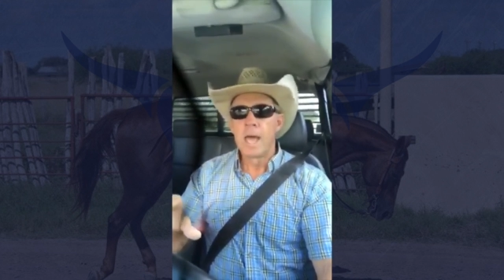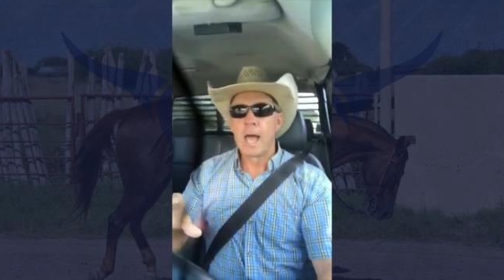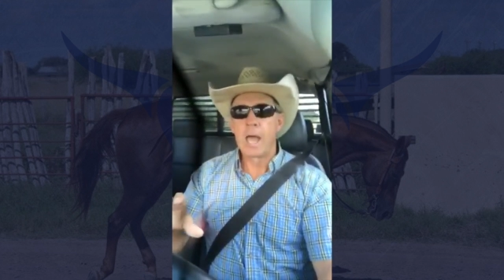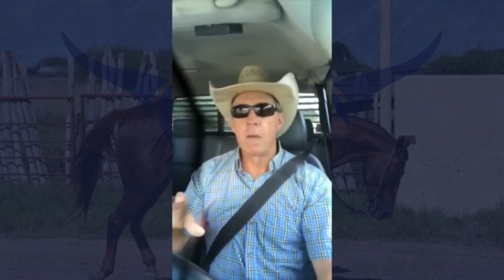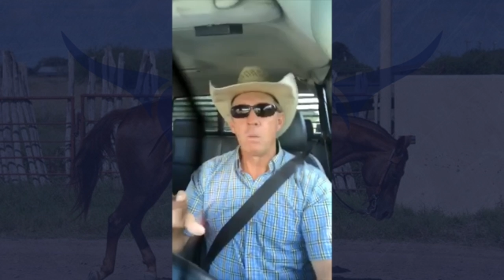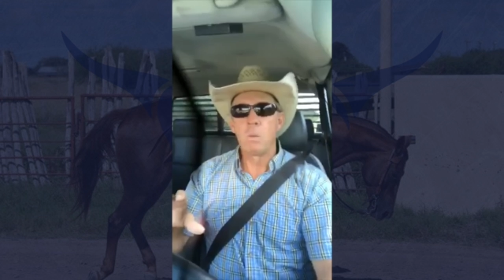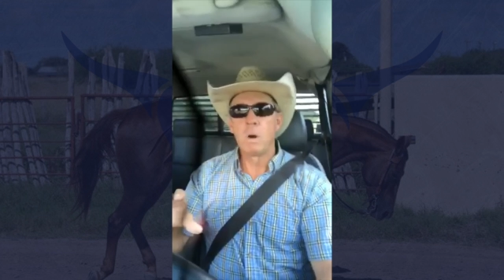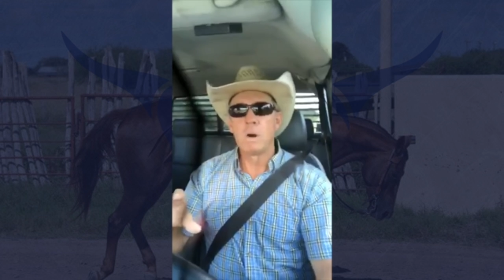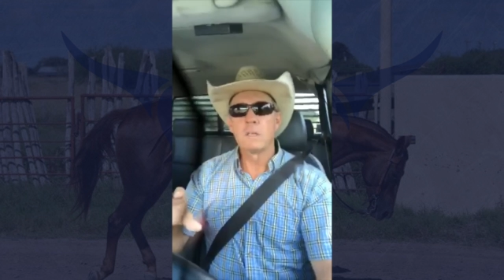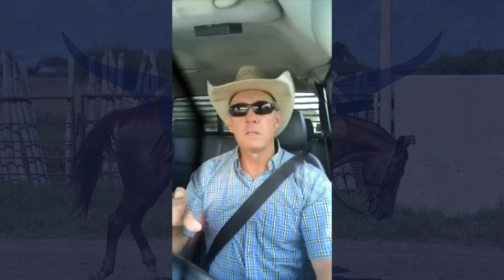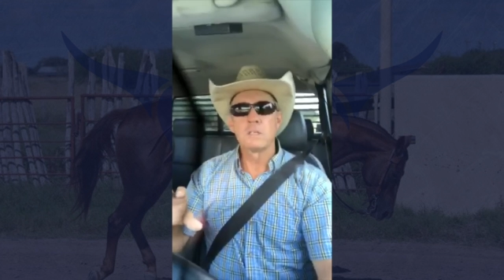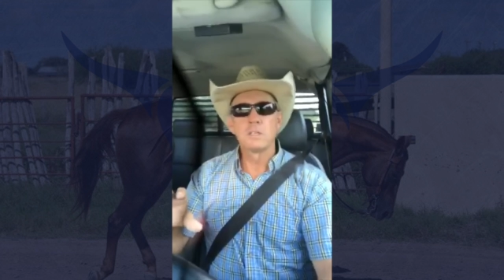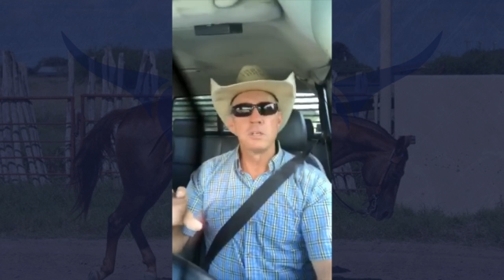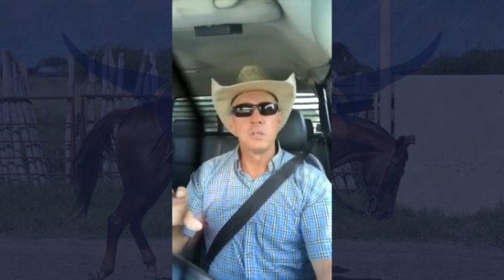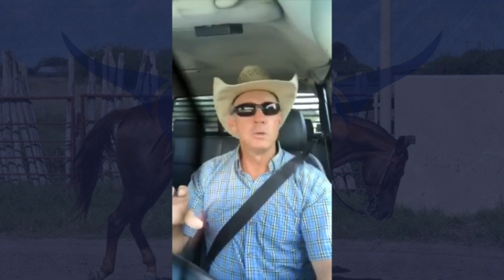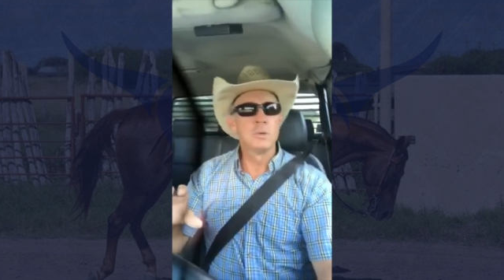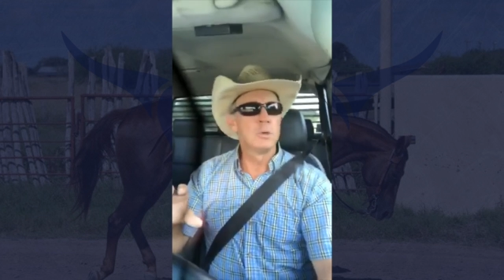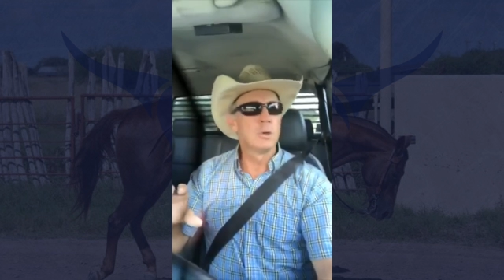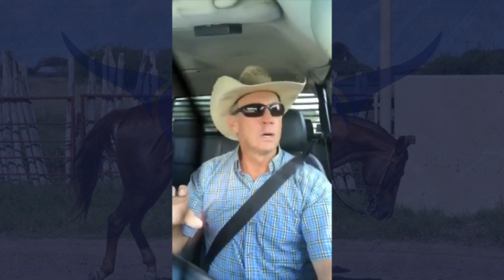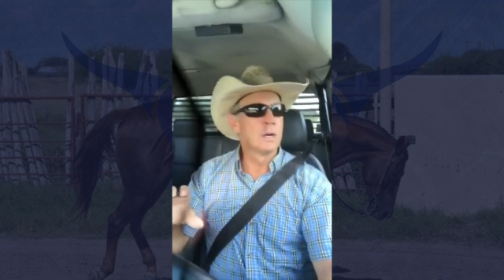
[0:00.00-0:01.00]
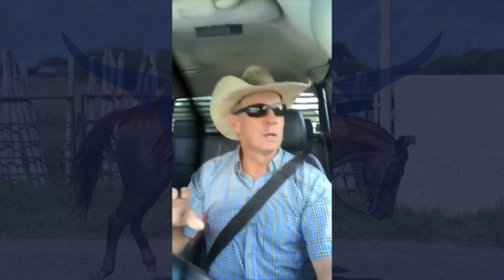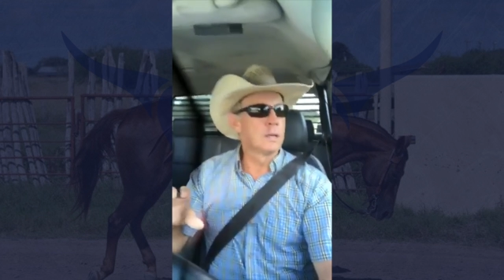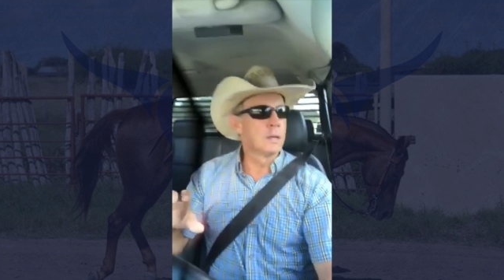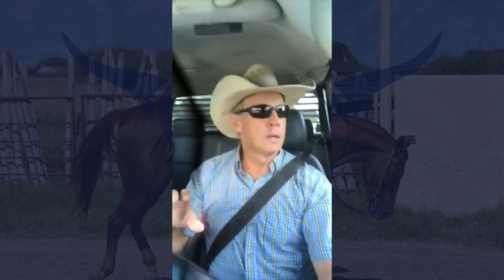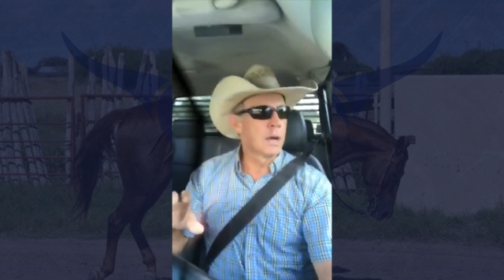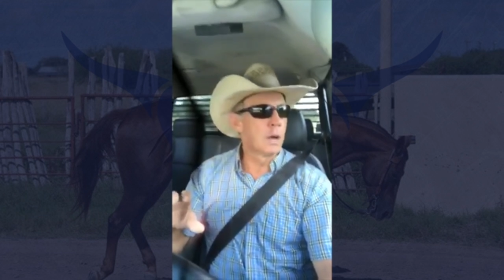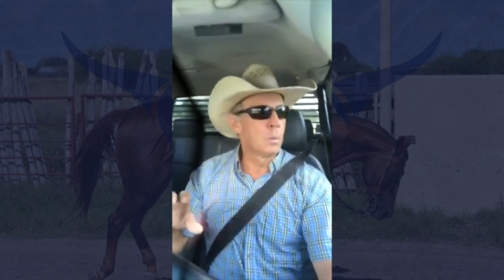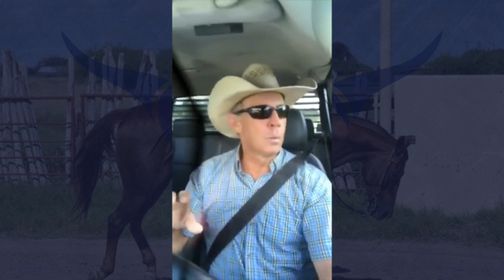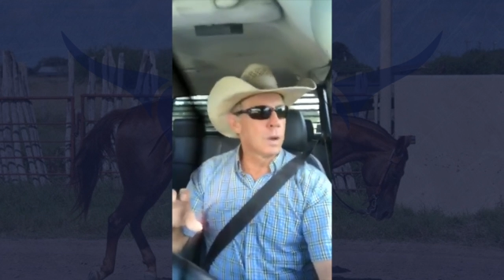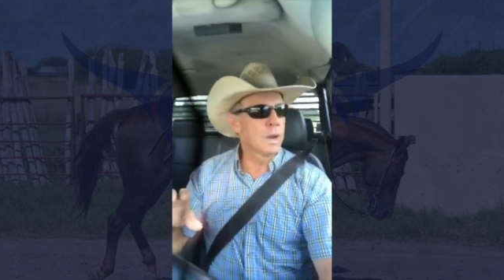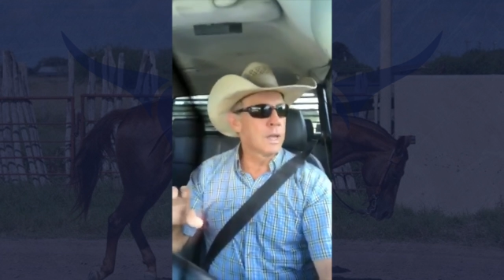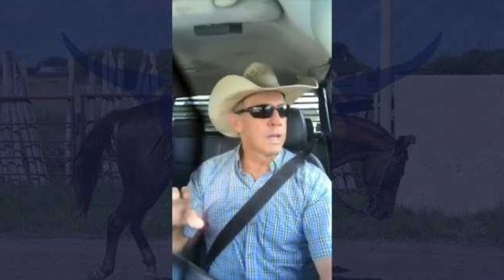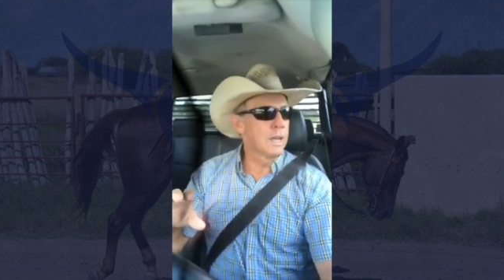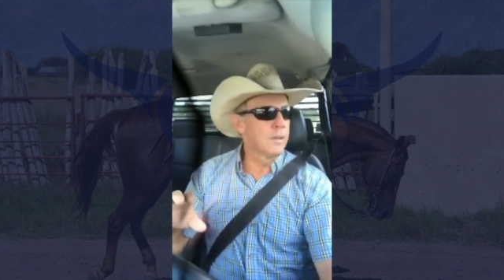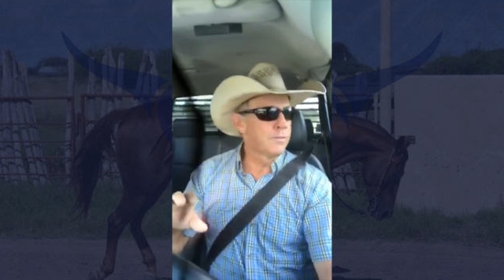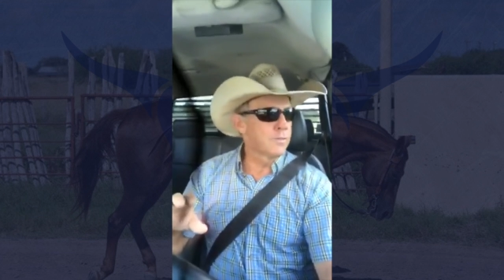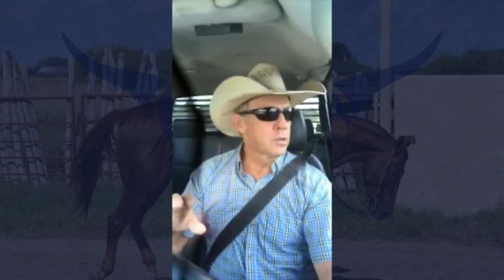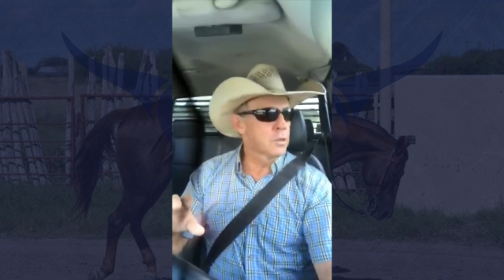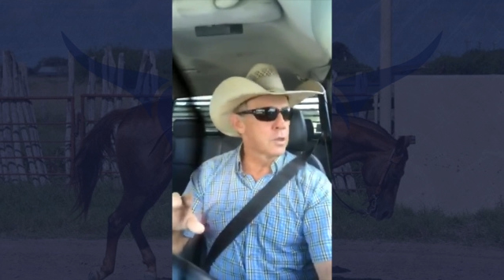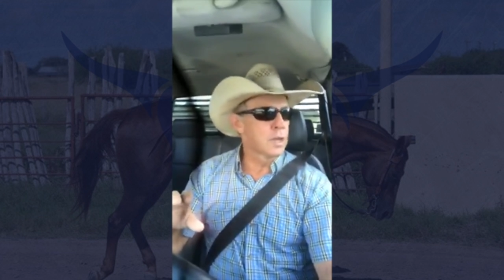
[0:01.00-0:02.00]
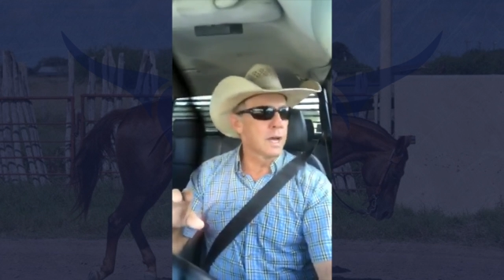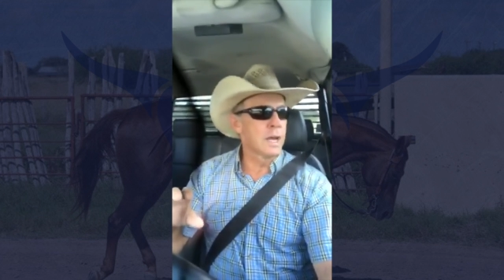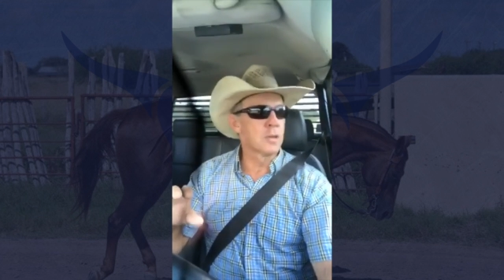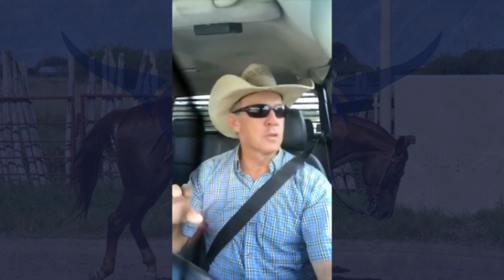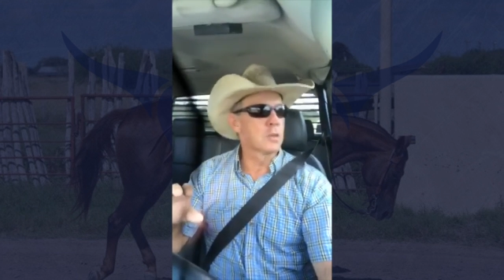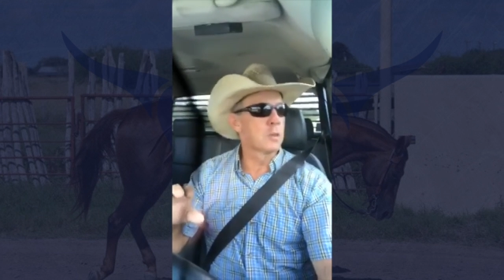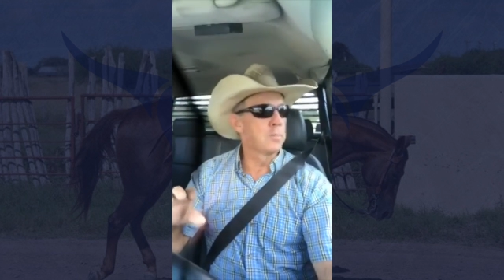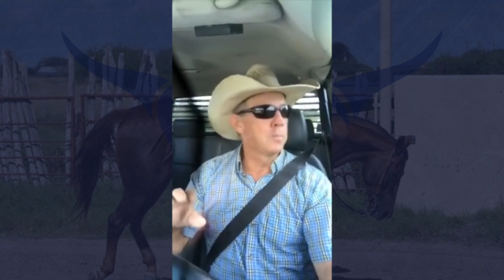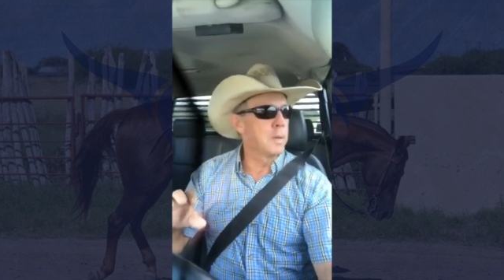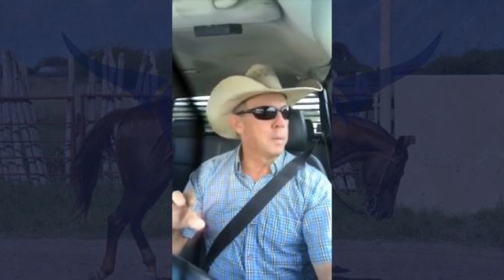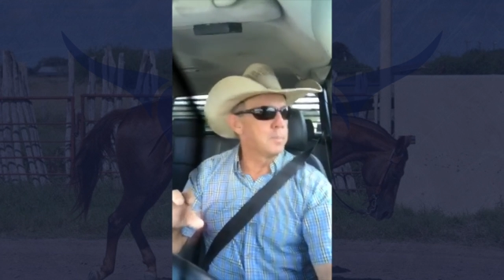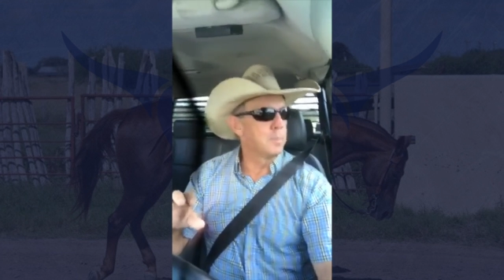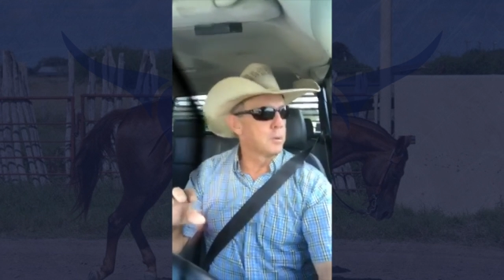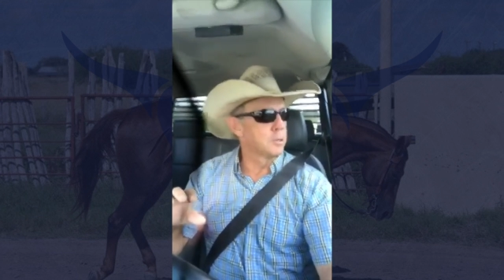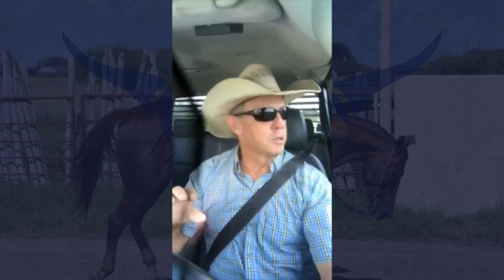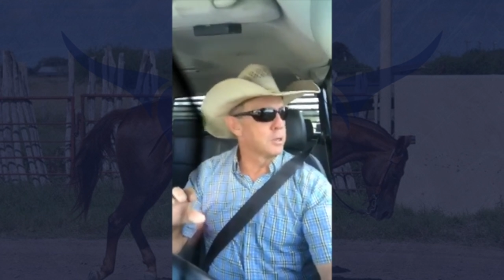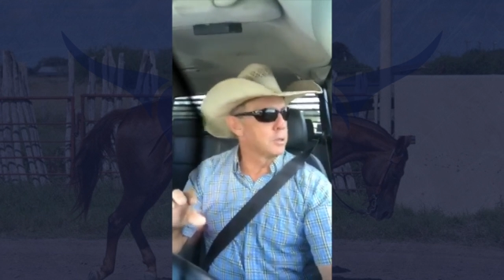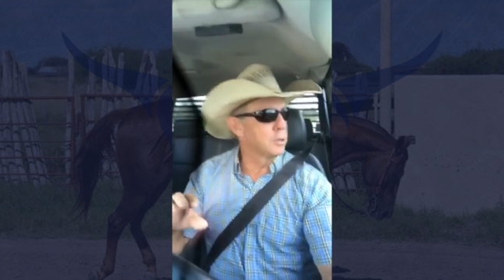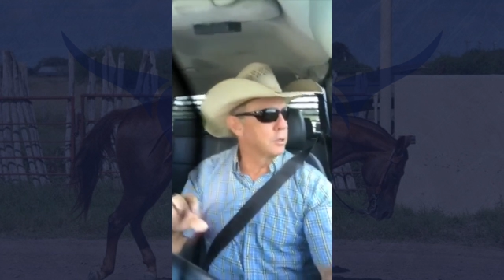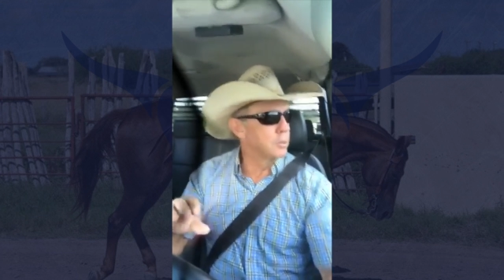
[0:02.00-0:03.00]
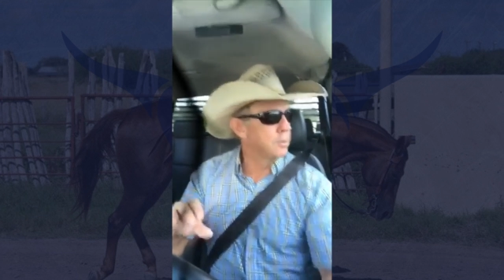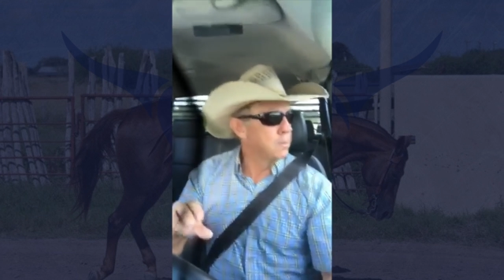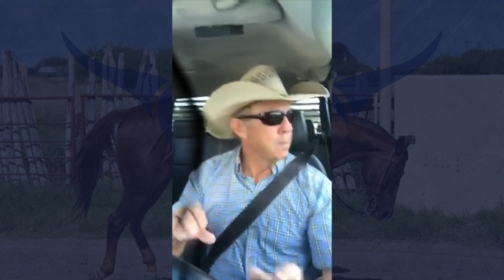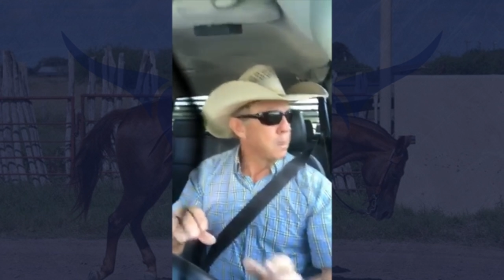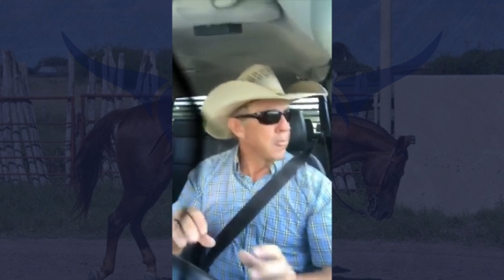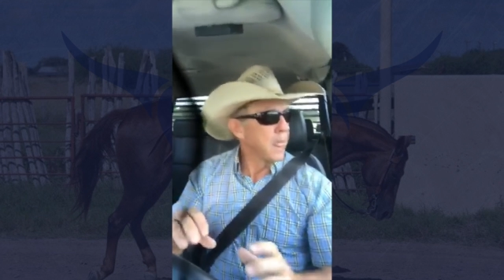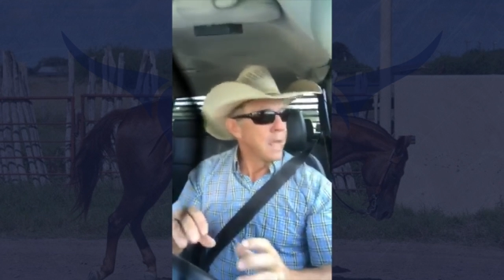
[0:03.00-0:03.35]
I want to emphasize to people too